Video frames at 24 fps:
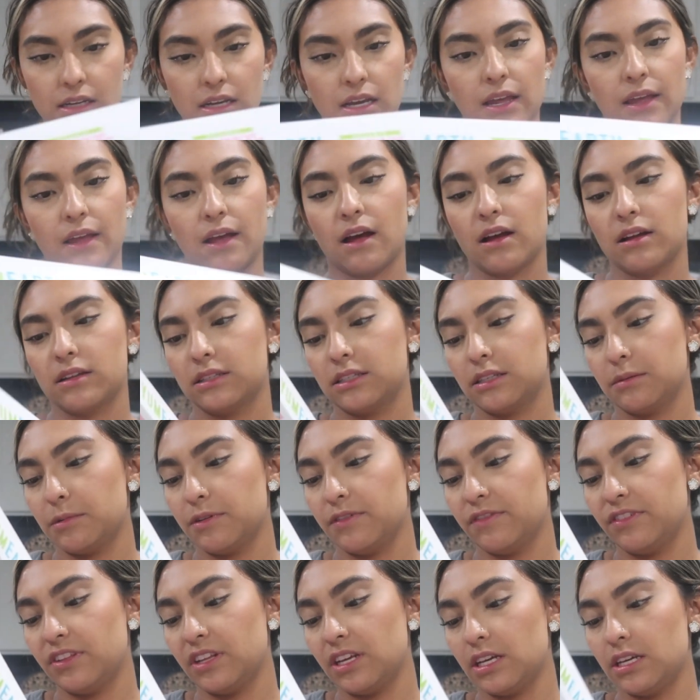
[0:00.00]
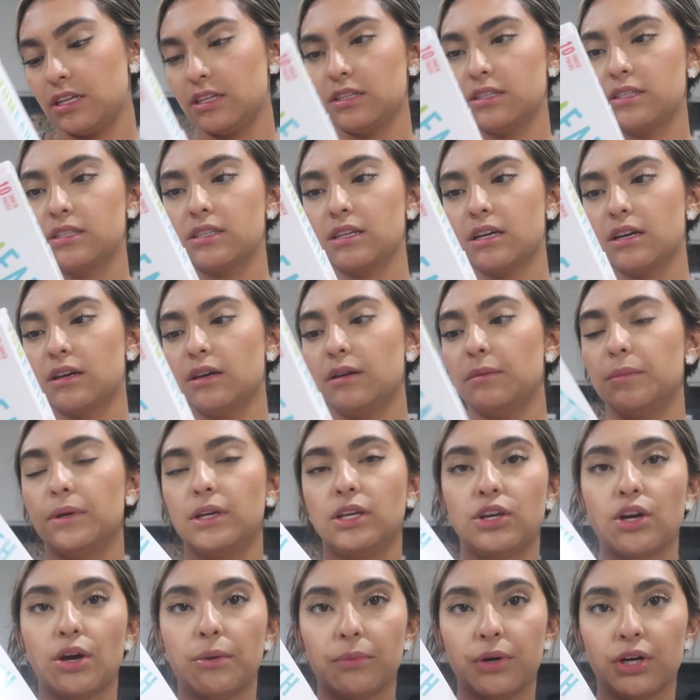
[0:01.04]
I got some of these um,
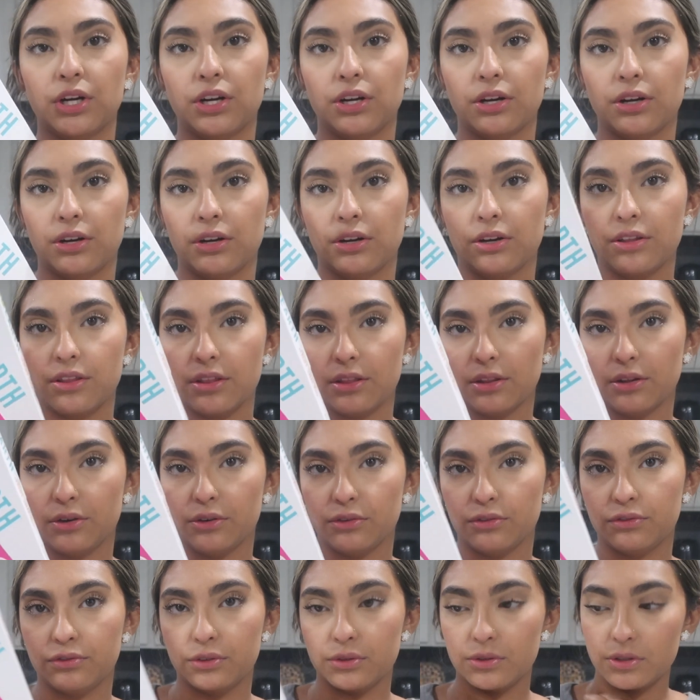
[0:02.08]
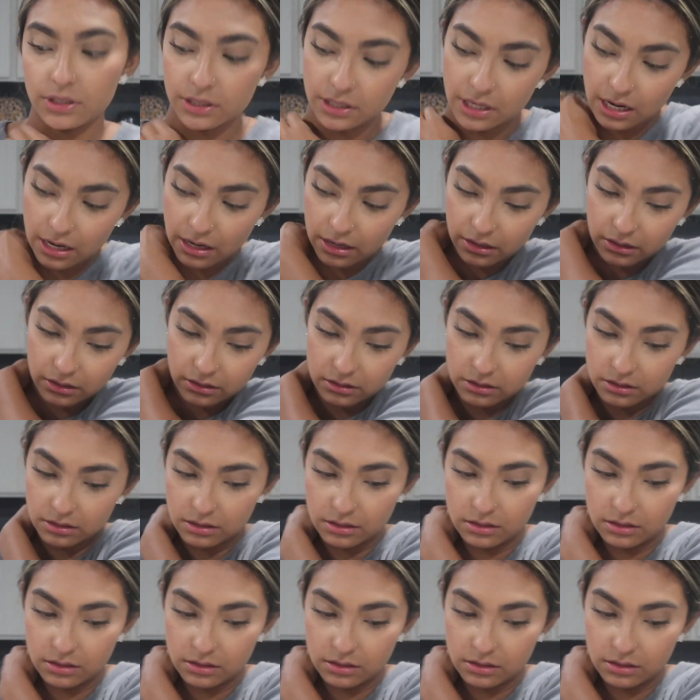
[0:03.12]
Yummer little fruit snacks.